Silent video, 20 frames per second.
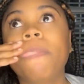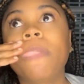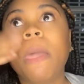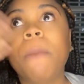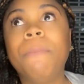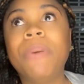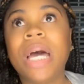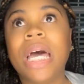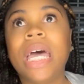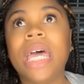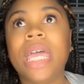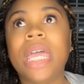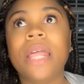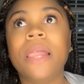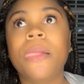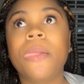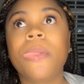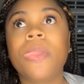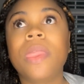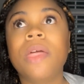
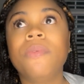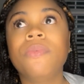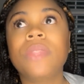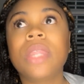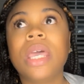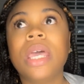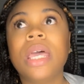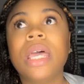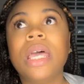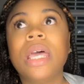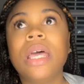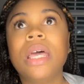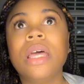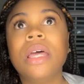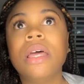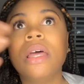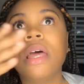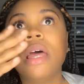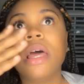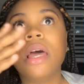But
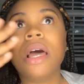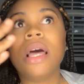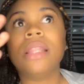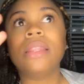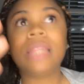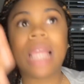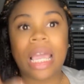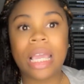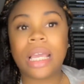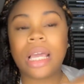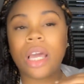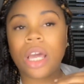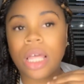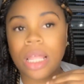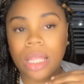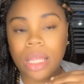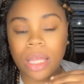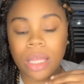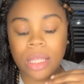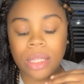like,
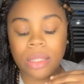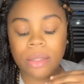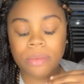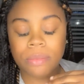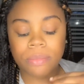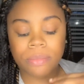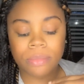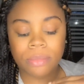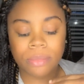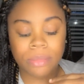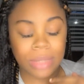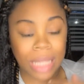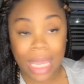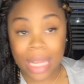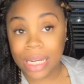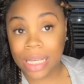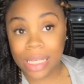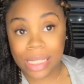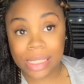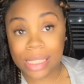
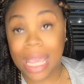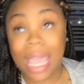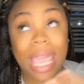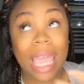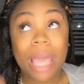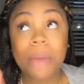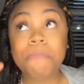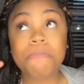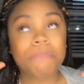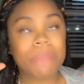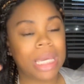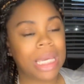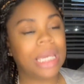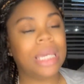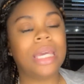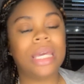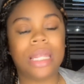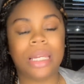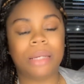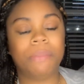ladies and
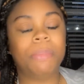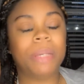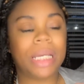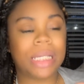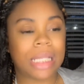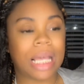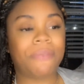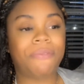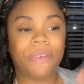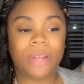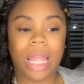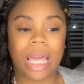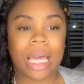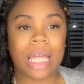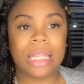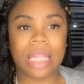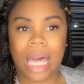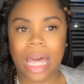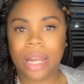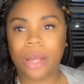men, because I feel like a
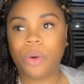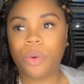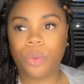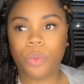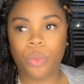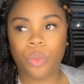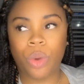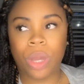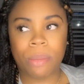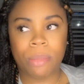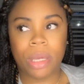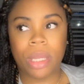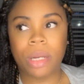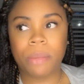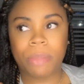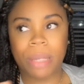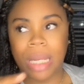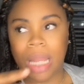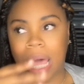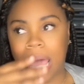lot of women
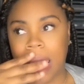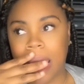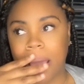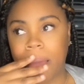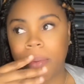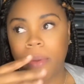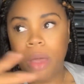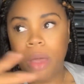be like